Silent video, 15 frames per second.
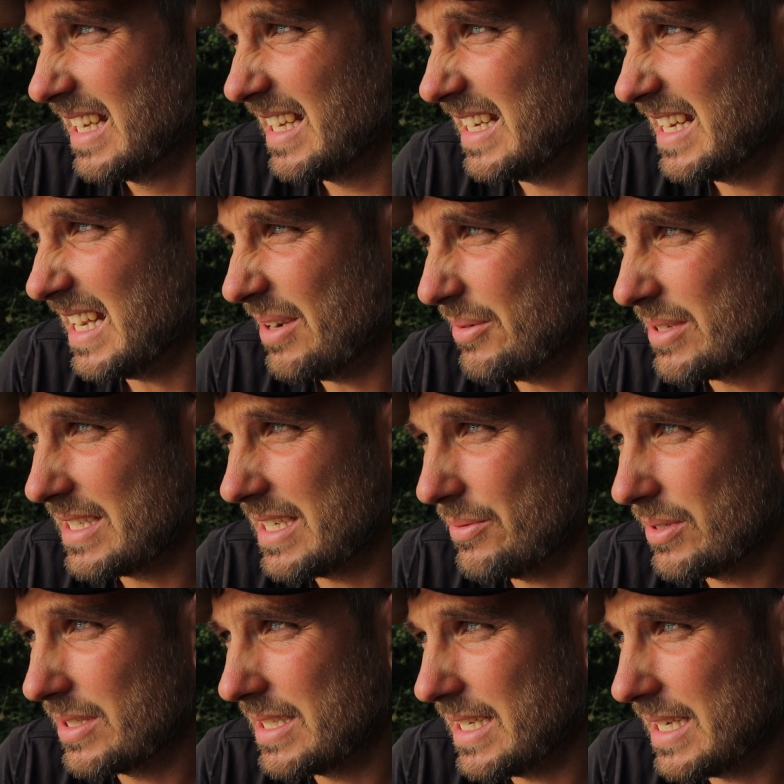And yeah, we'll see
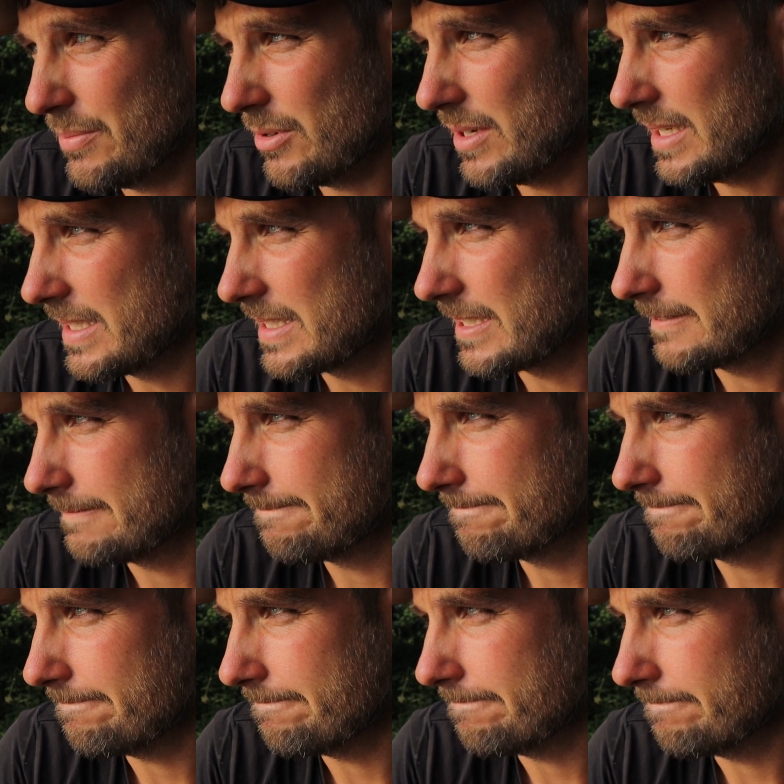what today brings.
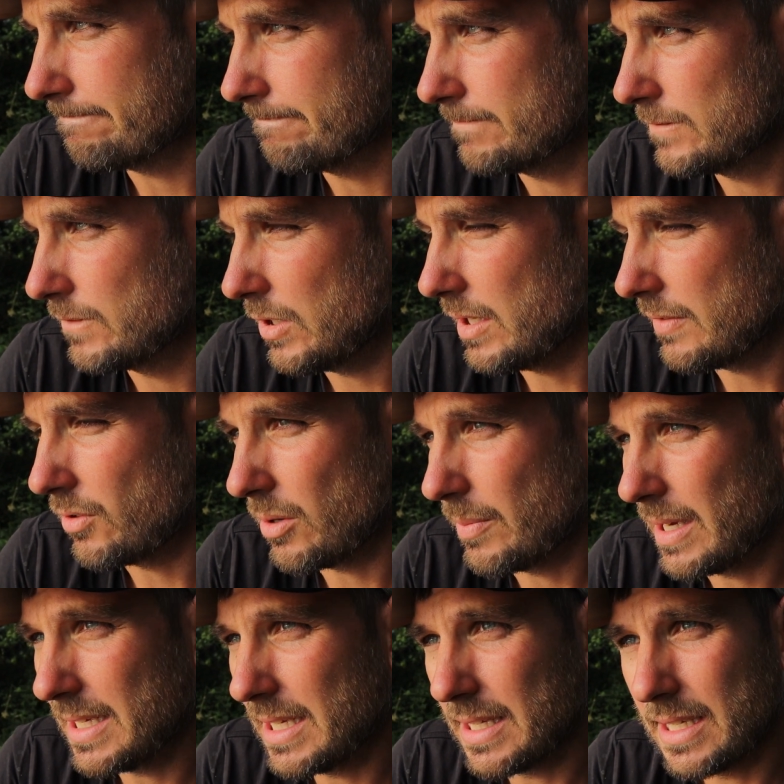Right, I've got
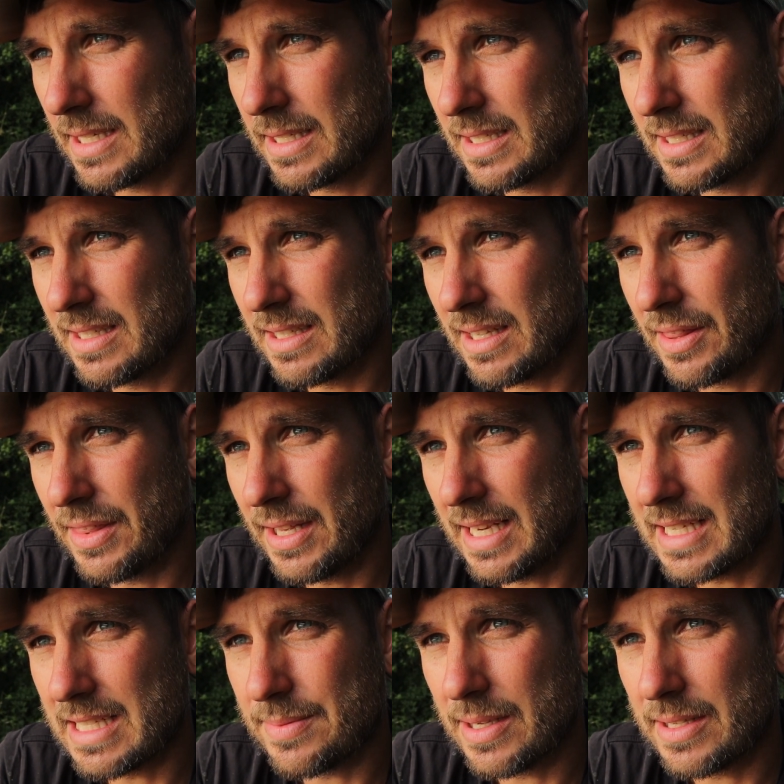about another, I
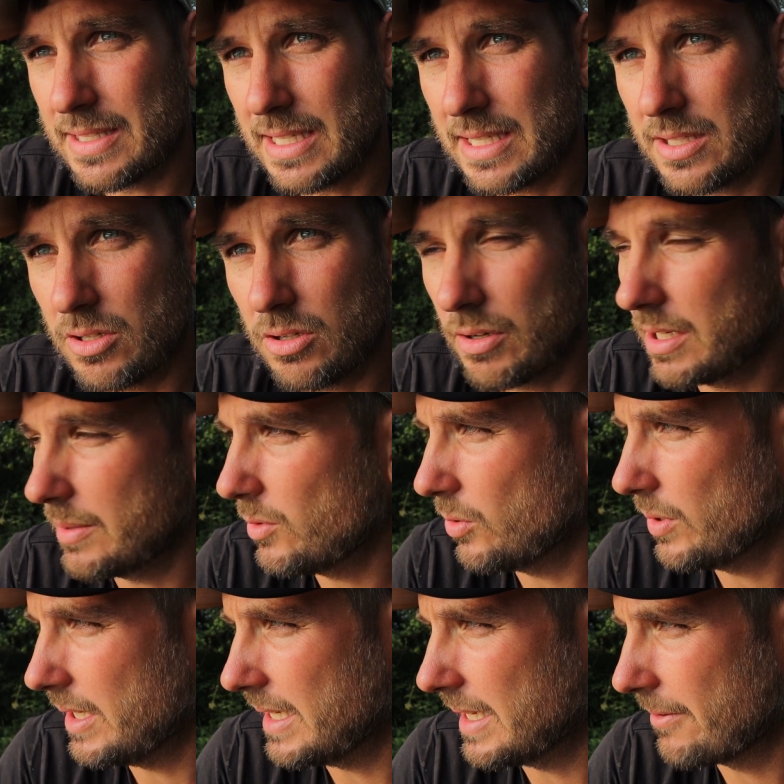think it's about 6 o'clock in the
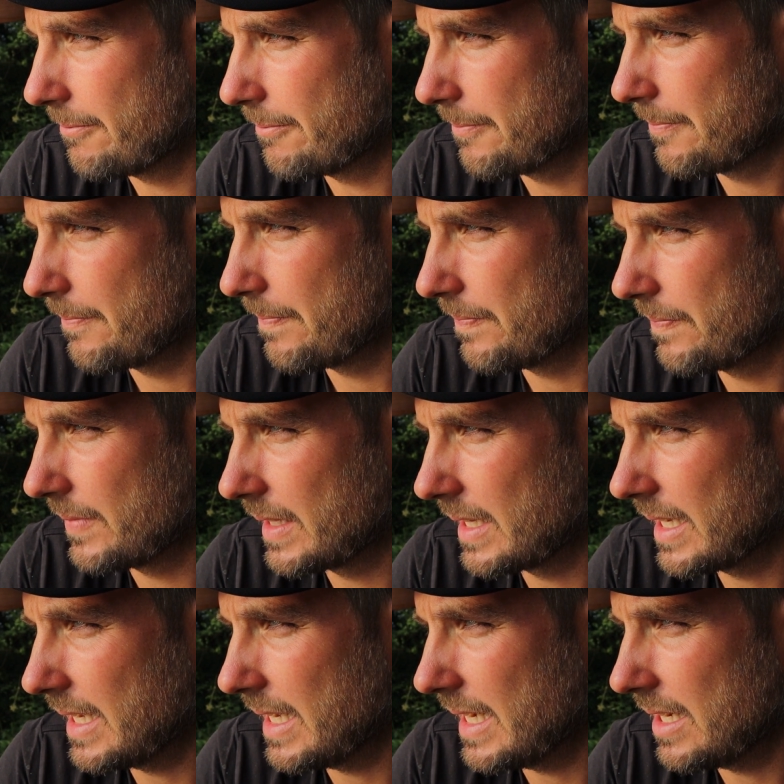morning now.
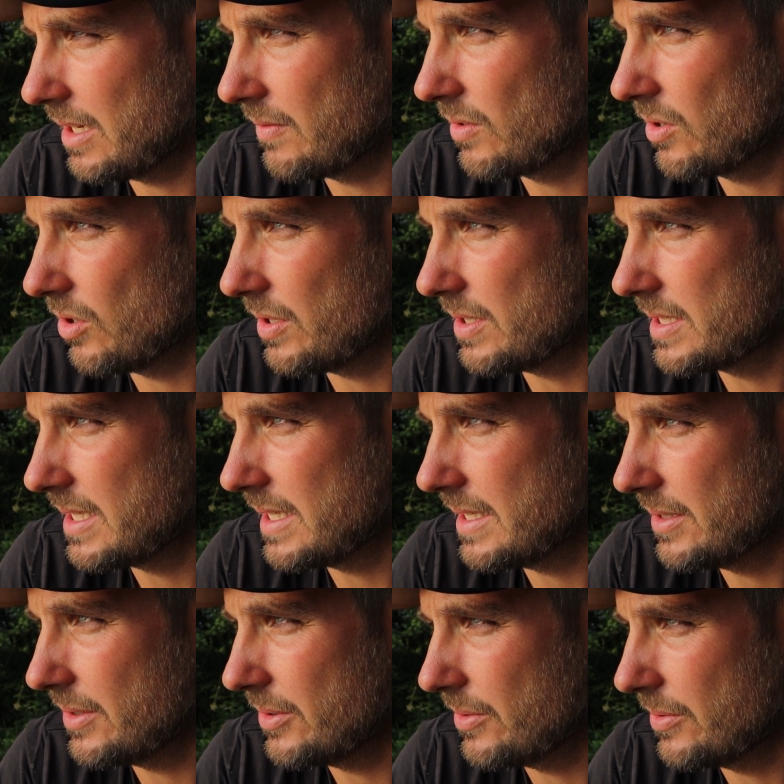And I've got
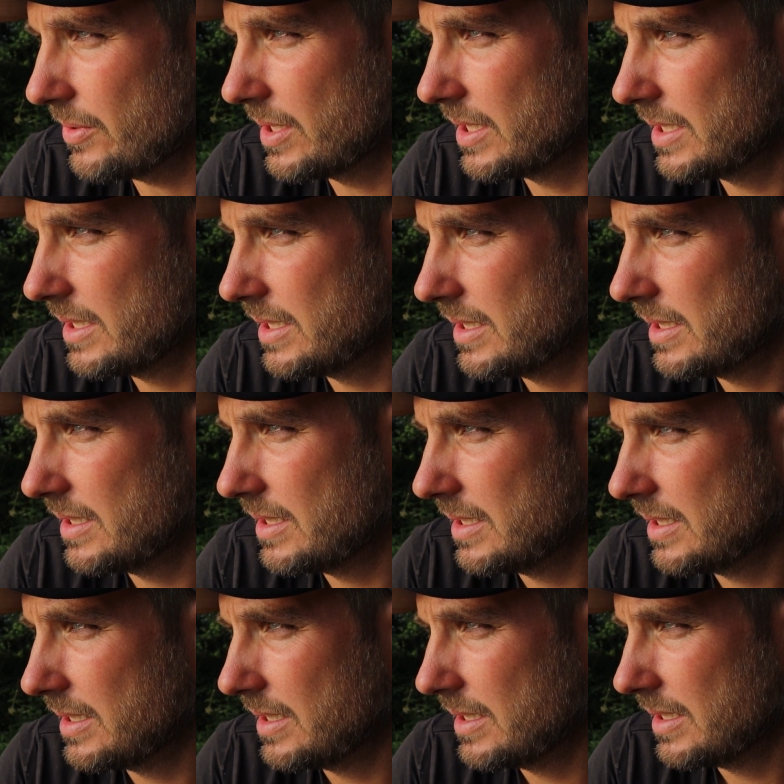until
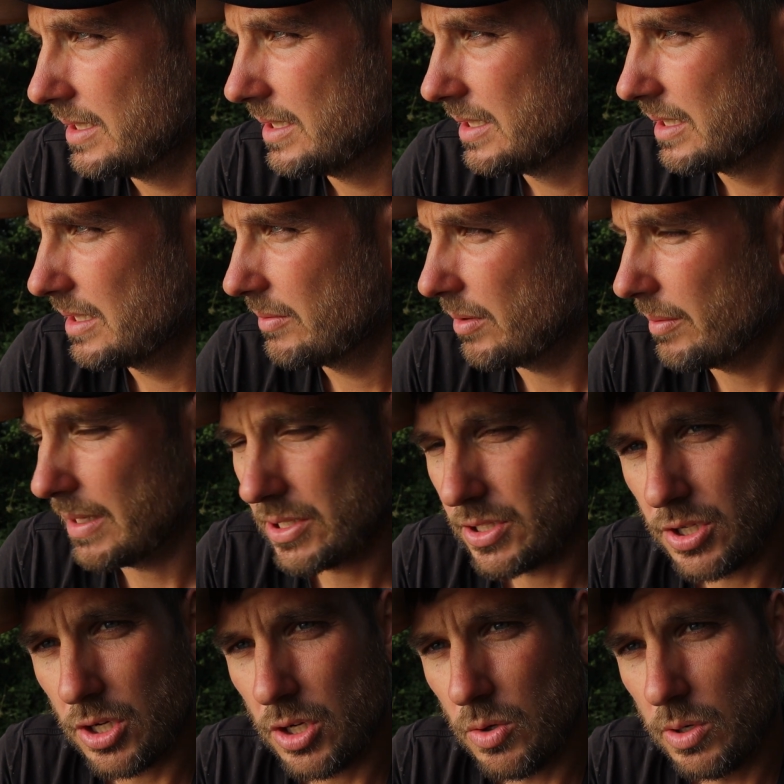probably about
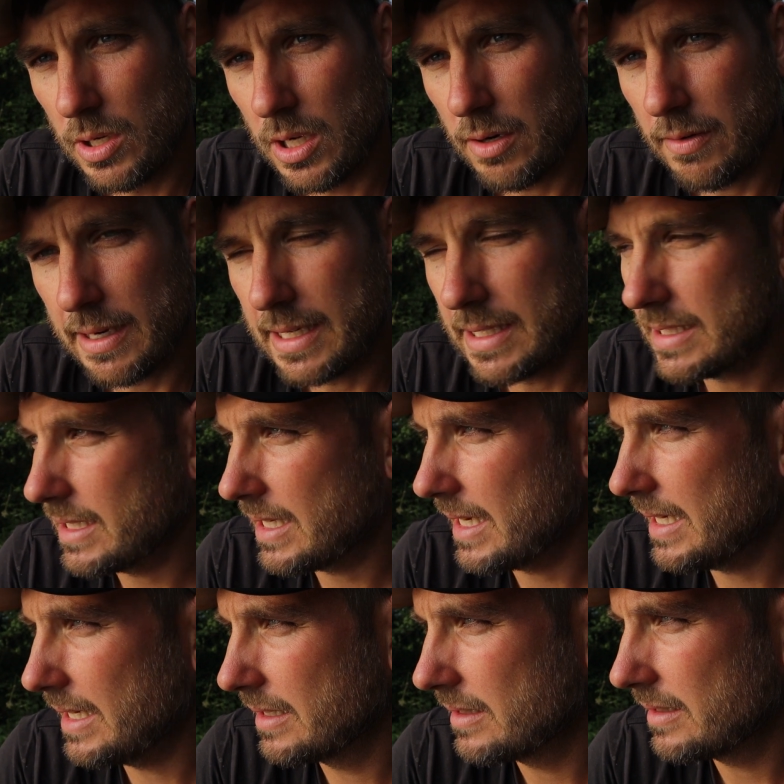2, I reckon,
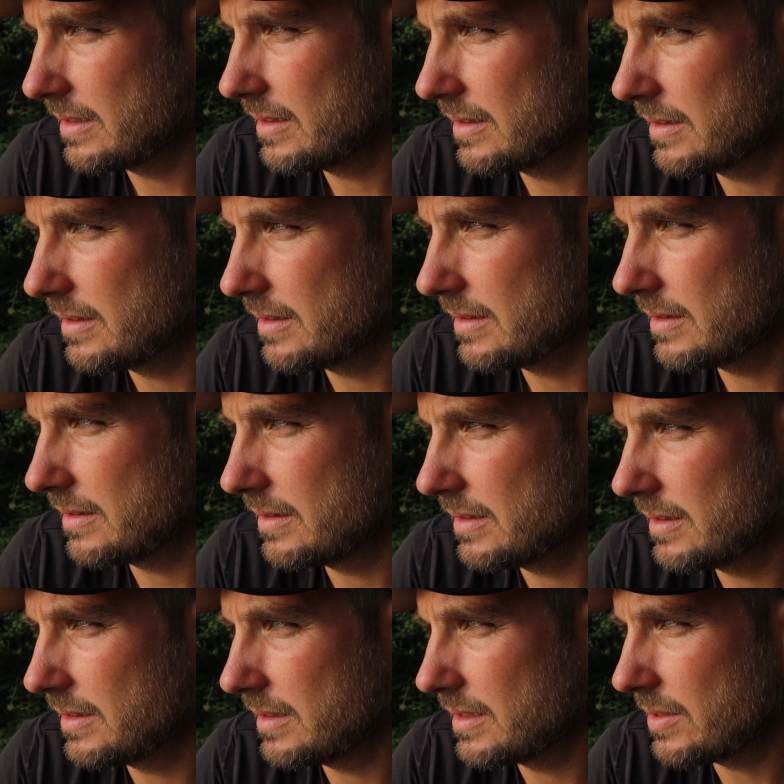today.
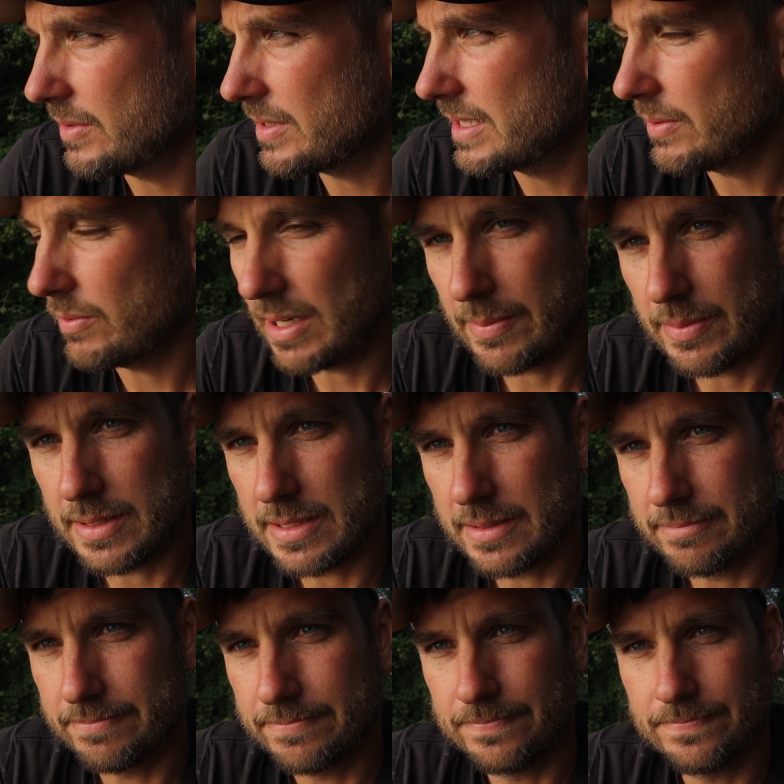So we'll see what happens.